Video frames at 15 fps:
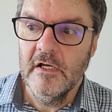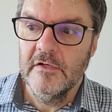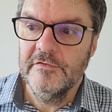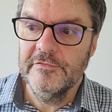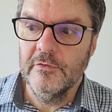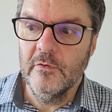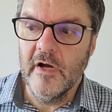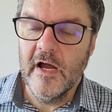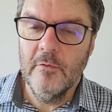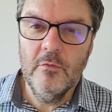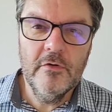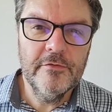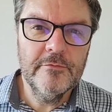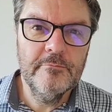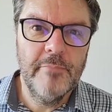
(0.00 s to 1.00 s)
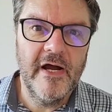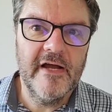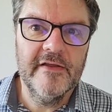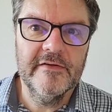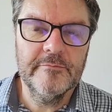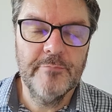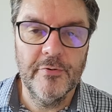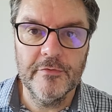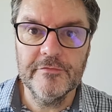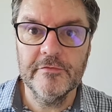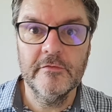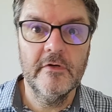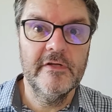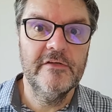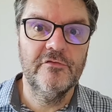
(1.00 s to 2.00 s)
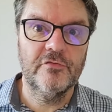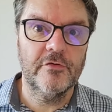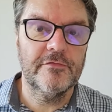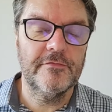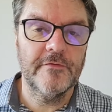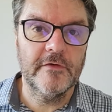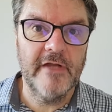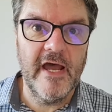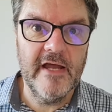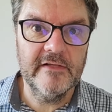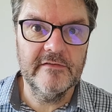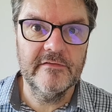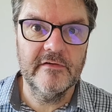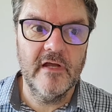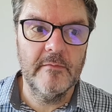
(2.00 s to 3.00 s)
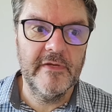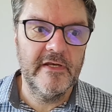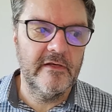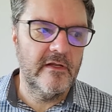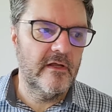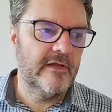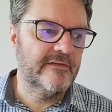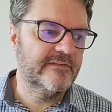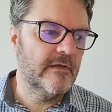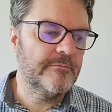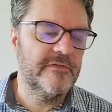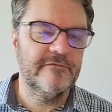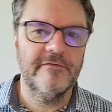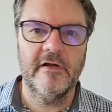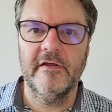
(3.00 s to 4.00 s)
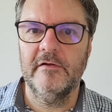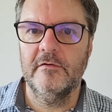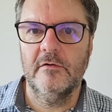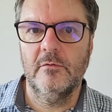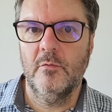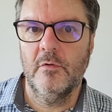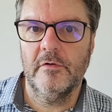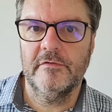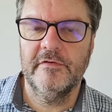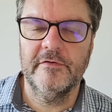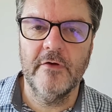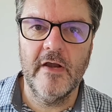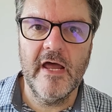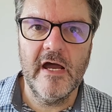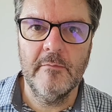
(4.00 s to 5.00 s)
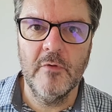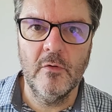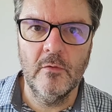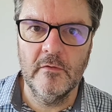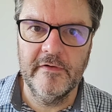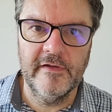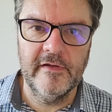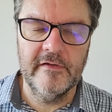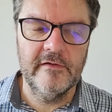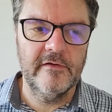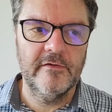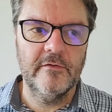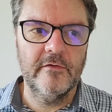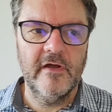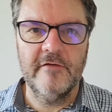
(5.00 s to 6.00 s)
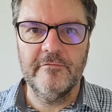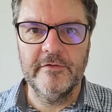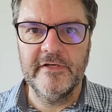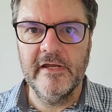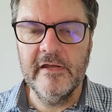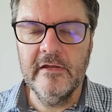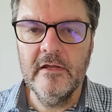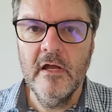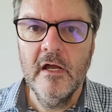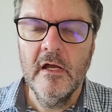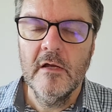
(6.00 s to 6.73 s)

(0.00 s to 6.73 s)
So I wouldn't buy it personally just for that. I mean, except if I worked in a lab all day, you know, every day.